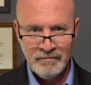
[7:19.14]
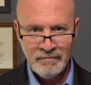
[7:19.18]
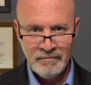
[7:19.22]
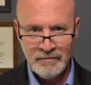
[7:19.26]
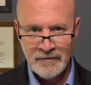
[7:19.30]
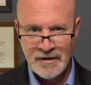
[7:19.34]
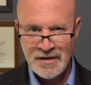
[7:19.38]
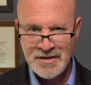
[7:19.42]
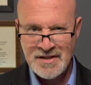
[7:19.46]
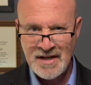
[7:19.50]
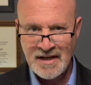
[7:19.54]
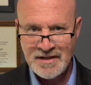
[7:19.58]
At
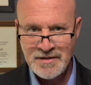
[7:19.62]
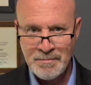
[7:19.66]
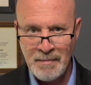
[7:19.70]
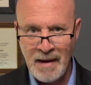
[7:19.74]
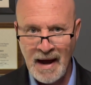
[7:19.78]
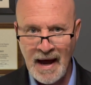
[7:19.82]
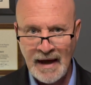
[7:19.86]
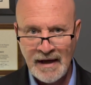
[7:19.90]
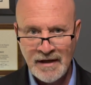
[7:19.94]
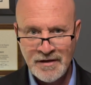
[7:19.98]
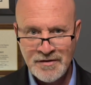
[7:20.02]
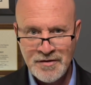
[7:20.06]
least that's
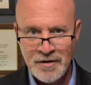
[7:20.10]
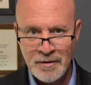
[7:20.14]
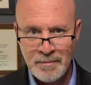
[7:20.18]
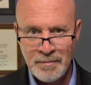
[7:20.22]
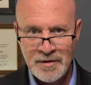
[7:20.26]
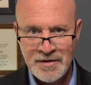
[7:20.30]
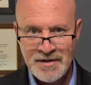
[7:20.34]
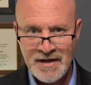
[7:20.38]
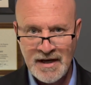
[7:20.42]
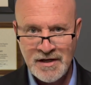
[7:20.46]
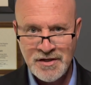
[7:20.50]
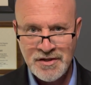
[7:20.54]
my
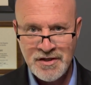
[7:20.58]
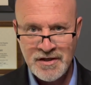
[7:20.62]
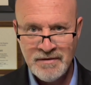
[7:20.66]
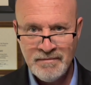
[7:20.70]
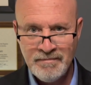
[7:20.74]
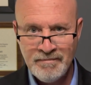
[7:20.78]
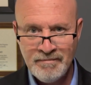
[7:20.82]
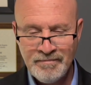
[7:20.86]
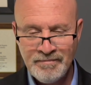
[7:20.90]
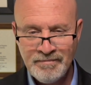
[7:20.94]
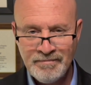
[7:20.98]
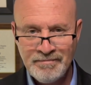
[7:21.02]
interpretation.
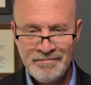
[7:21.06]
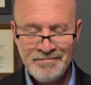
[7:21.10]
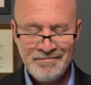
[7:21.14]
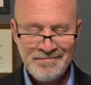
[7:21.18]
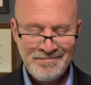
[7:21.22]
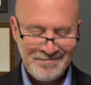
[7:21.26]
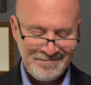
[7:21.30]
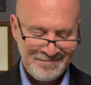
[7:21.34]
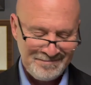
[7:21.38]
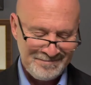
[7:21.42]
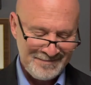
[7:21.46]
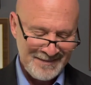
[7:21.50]

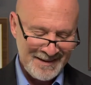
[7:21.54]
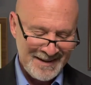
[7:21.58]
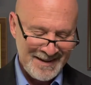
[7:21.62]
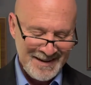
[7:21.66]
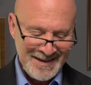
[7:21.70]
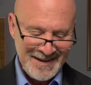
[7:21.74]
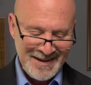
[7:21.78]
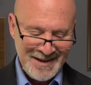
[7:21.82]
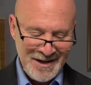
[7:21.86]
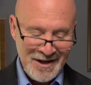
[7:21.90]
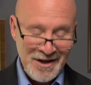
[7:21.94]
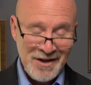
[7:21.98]

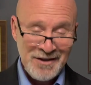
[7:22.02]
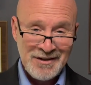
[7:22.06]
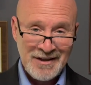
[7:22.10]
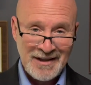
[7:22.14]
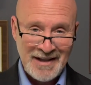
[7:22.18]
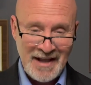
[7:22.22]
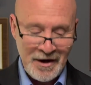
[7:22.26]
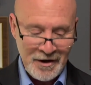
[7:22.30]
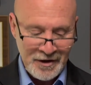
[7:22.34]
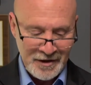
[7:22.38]
The letter